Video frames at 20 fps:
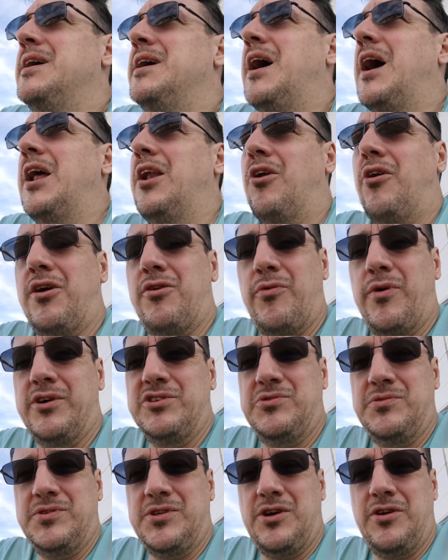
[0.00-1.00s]
And
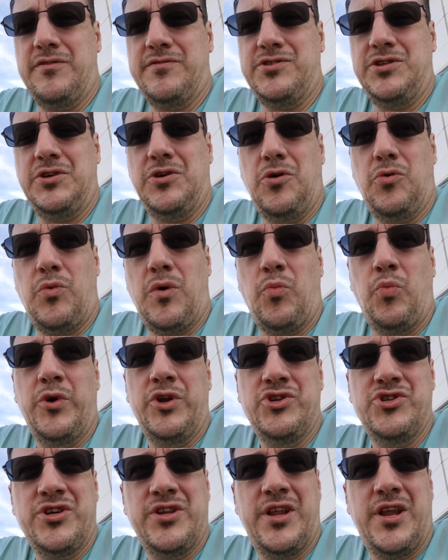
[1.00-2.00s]
likewise there's her, so you've got one
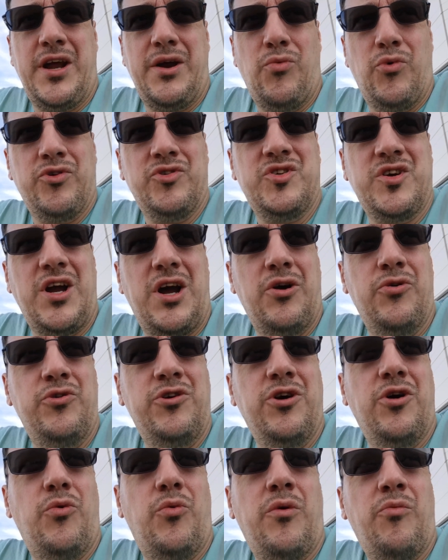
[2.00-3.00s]
whinging that they want to go,
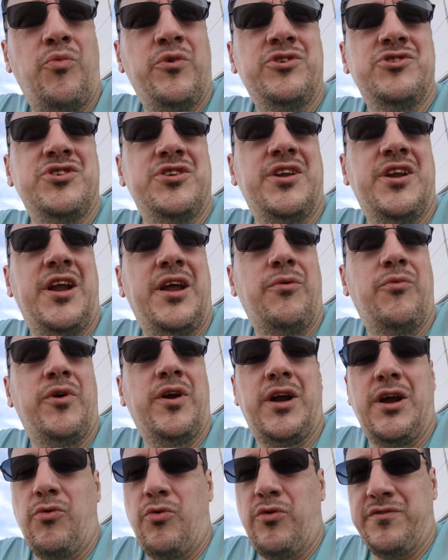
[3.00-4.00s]
you've got one whinging that they want
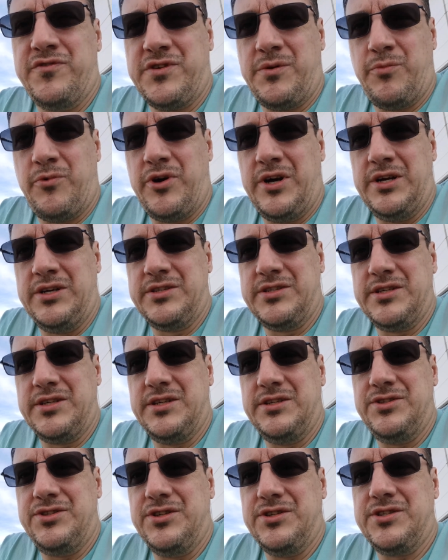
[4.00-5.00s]
to go off somewhere else, and
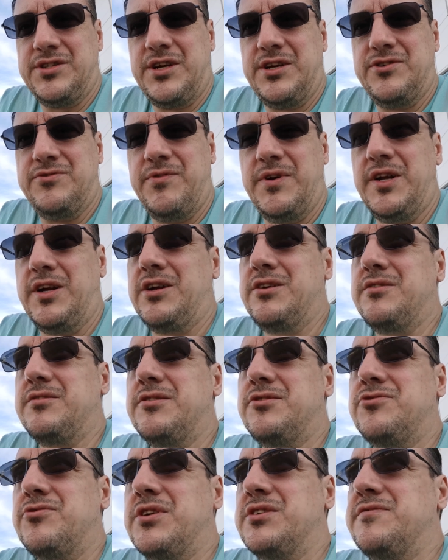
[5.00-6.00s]
it just gets really
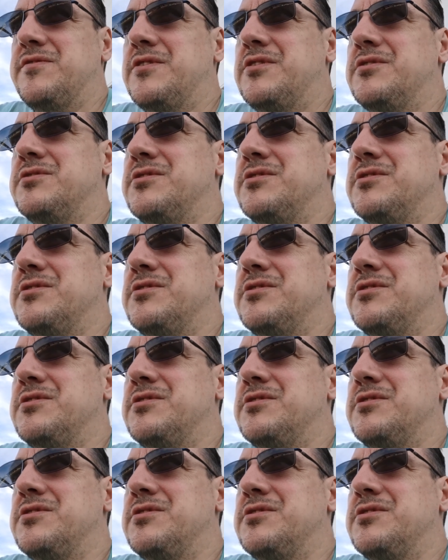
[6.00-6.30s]
stressful.